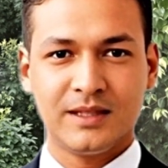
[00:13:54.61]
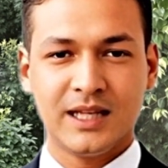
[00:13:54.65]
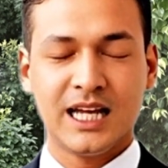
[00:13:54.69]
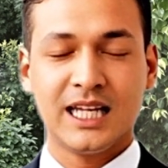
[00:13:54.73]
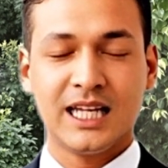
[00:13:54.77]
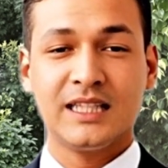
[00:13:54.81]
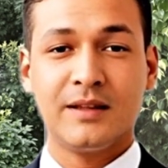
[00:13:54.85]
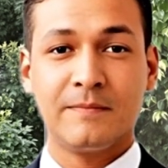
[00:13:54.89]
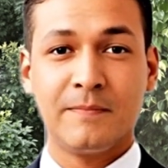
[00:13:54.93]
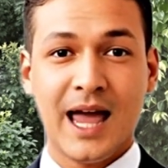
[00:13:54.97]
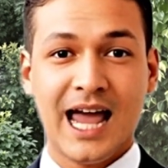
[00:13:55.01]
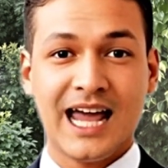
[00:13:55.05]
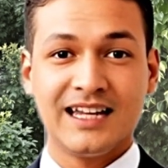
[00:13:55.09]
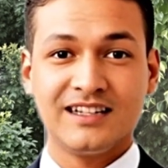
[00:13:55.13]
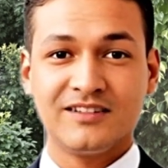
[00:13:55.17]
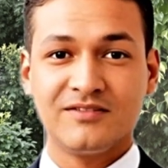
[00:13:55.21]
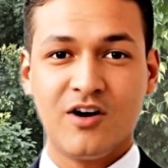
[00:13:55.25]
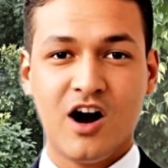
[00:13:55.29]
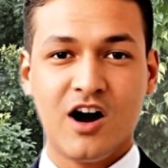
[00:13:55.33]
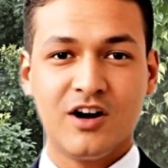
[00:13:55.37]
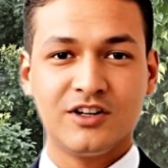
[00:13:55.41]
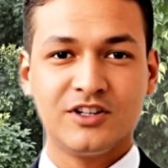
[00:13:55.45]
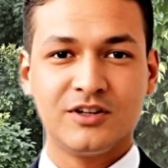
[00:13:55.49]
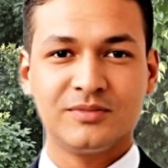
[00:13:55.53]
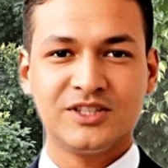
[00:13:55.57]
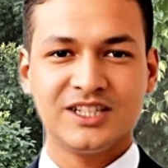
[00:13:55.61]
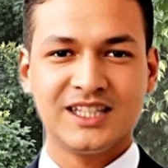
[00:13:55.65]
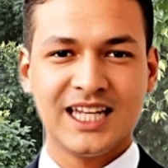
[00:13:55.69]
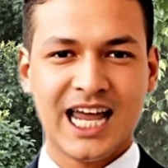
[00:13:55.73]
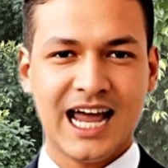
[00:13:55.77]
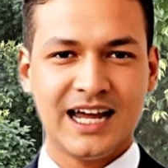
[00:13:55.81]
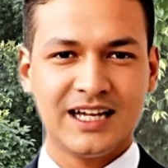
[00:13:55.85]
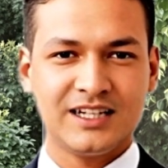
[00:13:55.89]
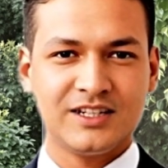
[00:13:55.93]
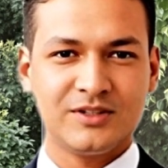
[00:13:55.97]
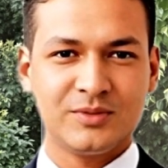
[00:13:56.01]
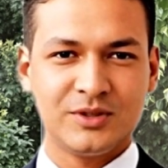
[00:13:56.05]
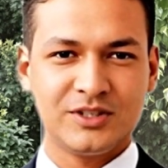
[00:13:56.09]
In the past, volume
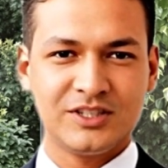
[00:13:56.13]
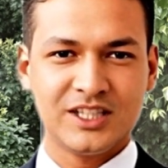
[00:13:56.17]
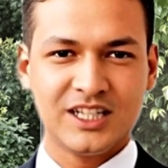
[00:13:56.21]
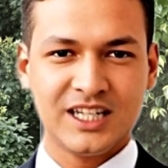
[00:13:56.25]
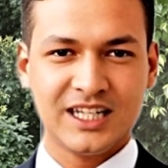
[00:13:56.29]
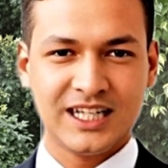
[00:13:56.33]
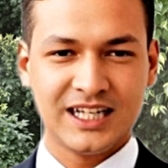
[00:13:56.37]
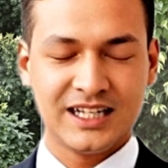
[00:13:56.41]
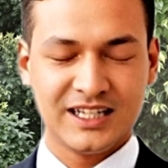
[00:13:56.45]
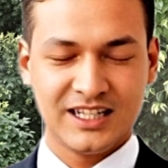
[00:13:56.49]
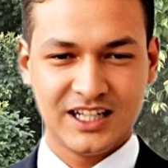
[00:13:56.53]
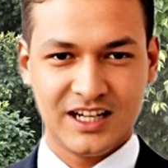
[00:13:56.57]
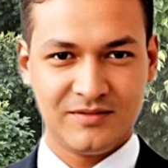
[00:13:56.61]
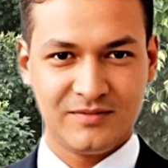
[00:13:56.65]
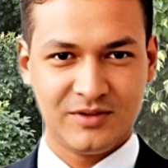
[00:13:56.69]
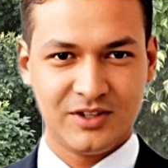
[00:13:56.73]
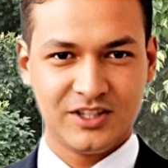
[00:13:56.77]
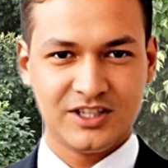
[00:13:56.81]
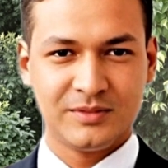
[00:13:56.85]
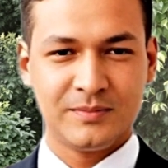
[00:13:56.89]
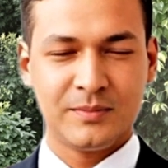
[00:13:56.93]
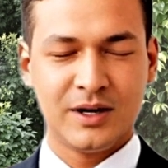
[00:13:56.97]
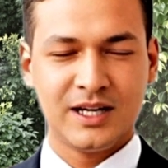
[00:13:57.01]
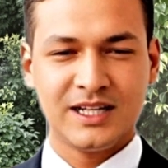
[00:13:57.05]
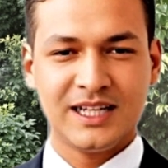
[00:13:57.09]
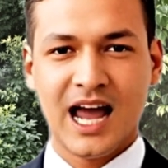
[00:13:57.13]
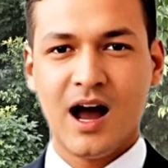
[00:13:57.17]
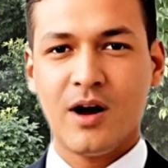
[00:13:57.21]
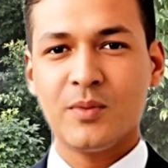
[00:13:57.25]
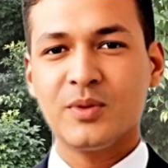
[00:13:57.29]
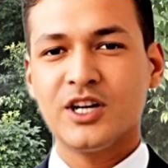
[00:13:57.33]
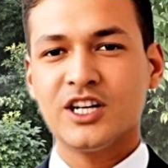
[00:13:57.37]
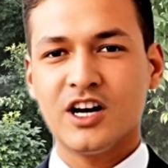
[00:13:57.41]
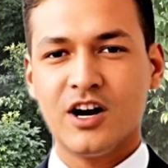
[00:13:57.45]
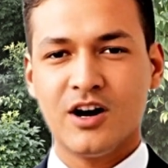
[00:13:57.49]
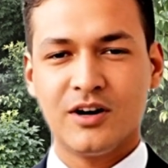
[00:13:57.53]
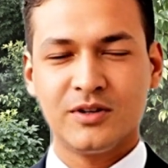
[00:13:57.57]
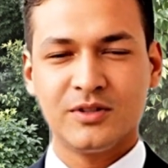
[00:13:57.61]
status was the key difference, but now
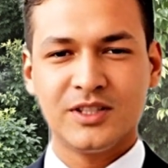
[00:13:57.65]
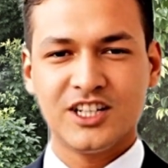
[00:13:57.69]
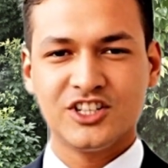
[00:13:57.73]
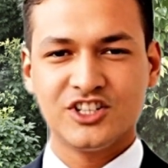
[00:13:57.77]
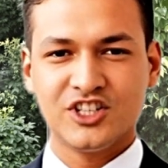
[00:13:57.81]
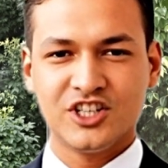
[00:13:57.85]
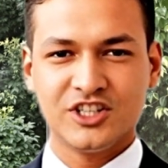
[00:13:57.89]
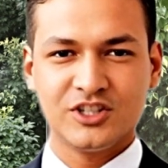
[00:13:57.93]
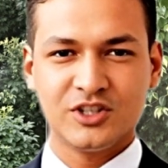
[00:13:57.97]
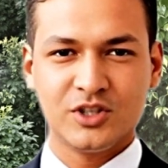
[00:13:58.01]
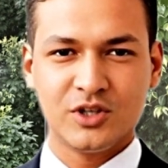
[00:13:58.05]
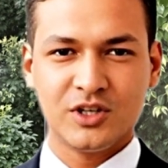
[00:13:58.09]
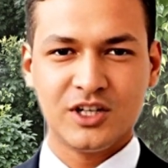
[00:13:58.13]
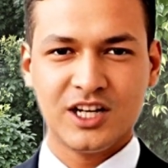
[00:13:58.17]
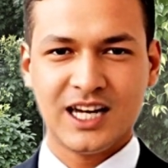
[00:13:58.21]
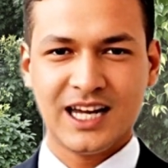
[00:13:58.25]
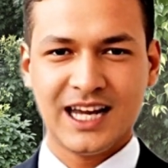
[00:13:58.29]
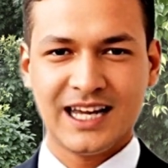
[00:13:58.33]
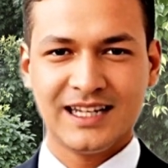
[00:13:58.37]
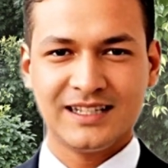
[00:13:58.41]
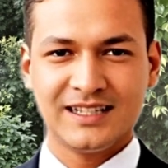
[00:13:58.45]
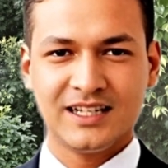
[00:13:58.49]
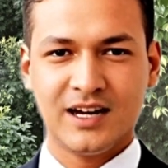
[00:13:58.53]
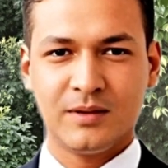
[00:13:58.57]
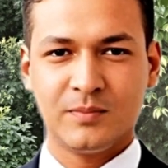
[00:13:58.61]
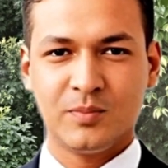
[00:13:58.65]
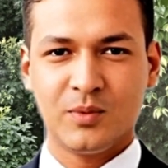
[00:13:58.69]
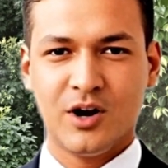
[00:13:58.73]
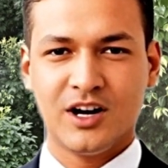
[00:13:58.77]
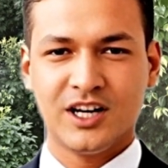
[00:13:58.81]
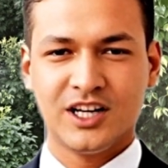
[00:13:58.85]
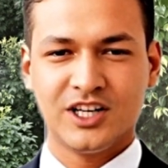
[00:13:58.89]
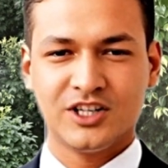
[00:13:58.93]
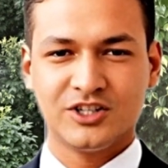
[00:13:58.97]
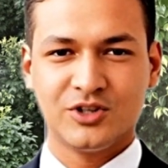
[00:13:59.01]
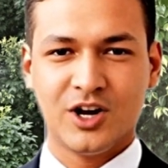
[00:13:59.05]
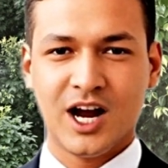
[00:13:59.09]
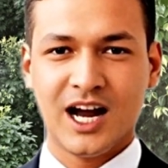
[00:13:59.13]
we know that just looking at someone
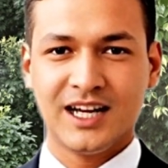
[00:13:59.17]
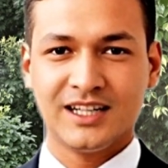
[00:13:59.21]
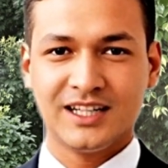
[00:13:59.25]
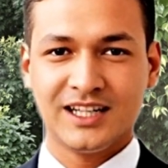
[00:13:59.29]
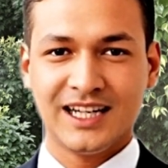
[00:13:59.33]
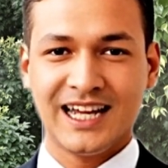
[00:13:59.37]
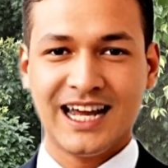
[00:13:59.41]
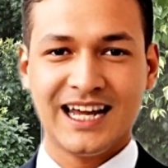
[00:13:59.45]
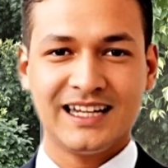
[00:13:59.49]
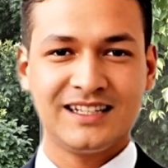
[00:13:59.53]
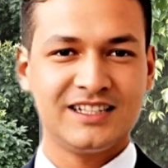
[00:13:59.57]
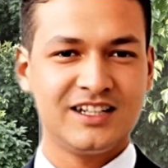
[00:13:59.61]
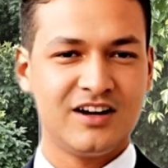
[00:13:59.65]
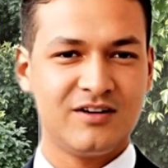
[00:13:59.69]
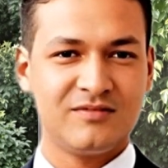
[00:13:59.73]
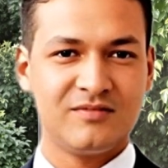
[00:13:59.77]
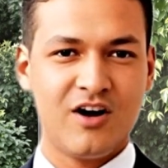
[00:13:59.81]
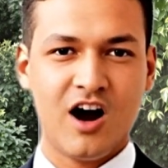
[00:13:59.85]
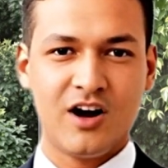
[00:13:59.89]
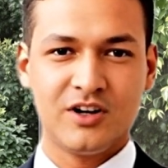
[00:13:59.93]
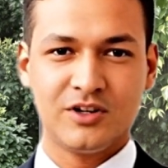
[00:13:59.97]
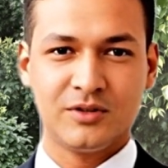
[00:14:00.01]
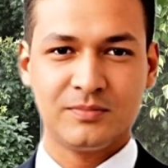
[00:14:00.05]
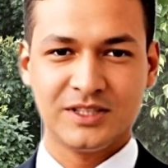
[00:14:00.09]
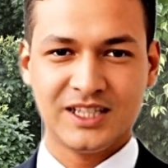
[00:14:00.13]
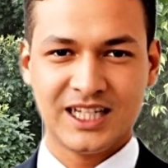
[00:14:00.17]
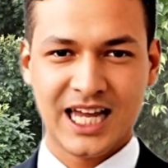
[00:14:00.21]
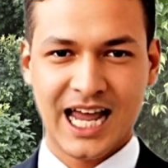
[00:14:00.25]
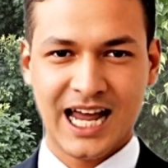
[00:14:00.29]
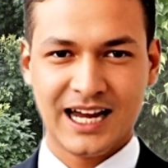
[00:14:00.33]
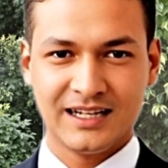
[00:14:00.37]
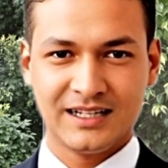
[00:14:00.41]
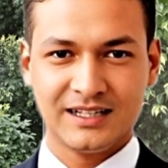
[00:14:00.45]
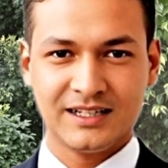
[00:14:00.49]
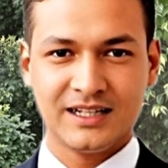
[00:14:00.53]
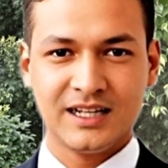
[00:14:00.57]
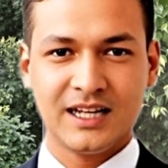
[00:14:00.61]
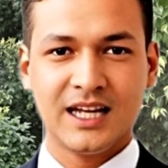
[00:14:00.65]
and trying to guess their volume
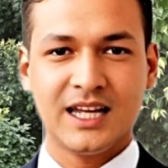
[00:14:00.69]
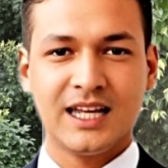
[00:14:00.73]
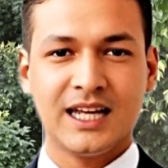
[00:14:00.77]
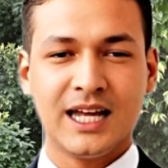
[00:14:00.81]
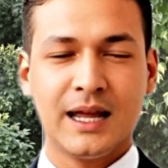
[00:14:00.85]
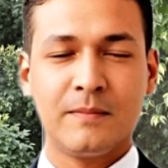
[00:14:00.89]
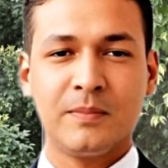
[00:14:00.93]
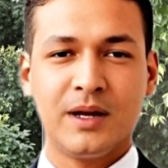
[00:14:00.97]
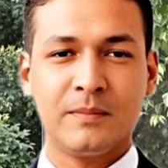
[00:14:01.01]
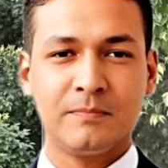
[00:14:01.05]
status can be